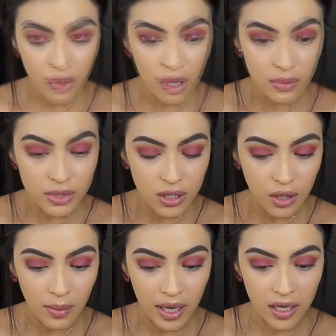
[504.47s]
And I'm just going
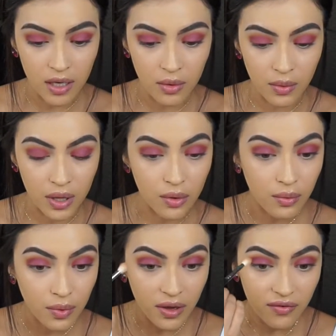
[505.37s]
to go back in with
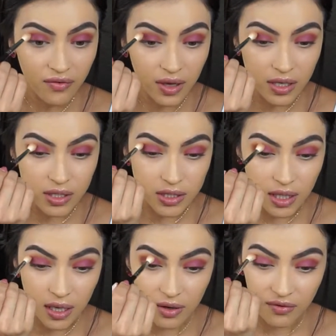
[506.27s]
Riff and just
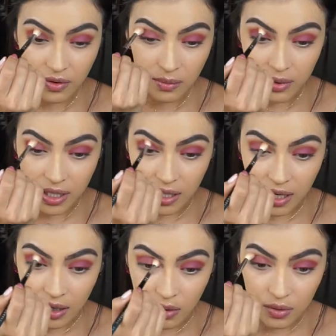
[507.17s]
kind of blend
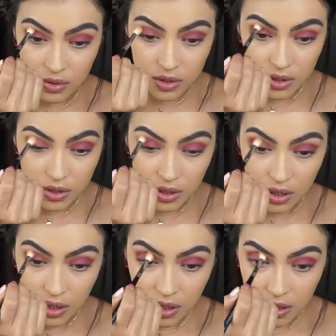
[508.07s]
out
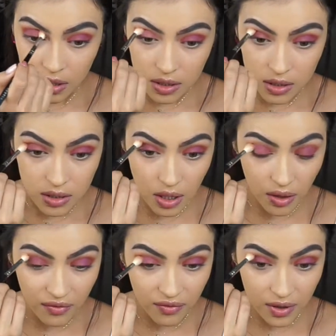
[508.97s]

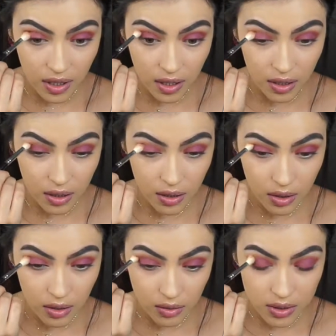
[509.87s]
softly
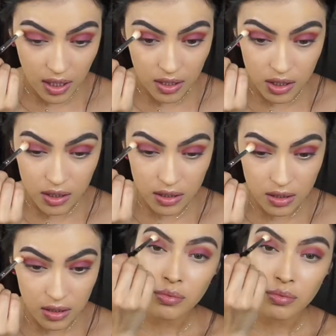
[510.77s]
those edges.